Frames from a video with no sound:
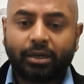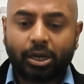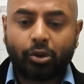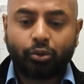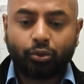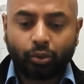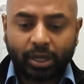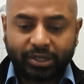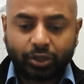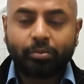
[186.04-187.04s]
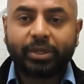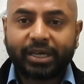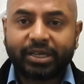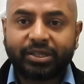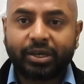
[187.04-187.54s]
Now you assume
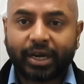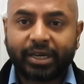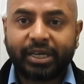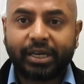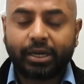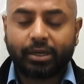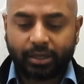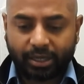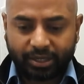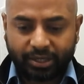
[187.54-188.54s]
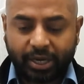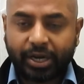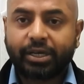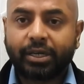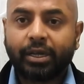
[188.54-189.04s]
that is the right data, that is
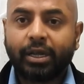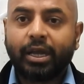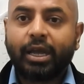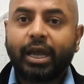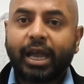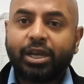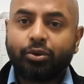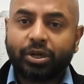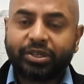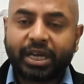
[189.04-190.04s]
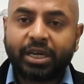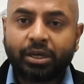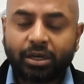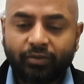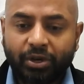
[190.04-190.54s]
correct, and you design an
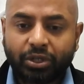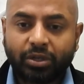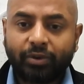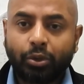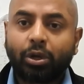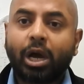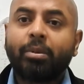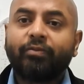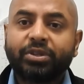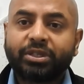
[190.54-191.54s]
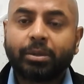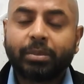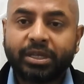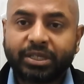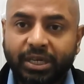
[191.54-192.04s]
intervention where you come up with
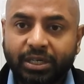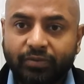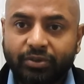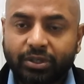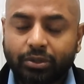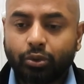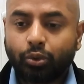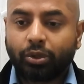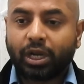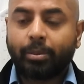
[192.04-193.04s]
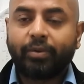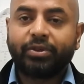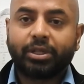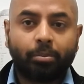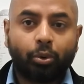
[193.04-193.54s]
some incentives. So you could come up
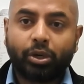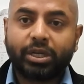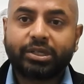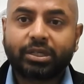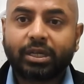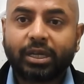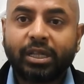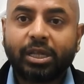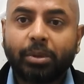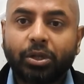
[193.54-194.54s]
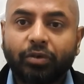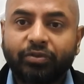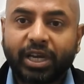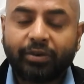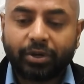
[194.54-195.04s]
with a bonus in the month
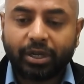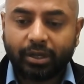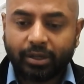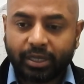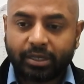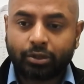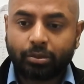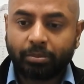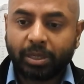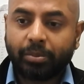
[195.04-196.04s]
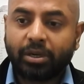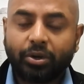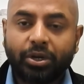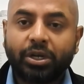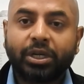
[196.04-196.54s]
of January, that's people
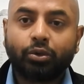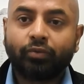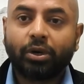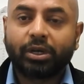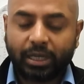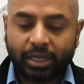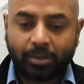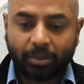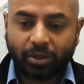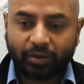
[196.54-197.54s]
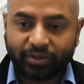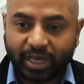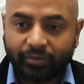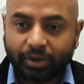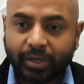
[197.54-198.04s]
returning to work in the month of
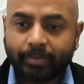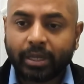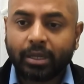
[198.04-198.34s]
January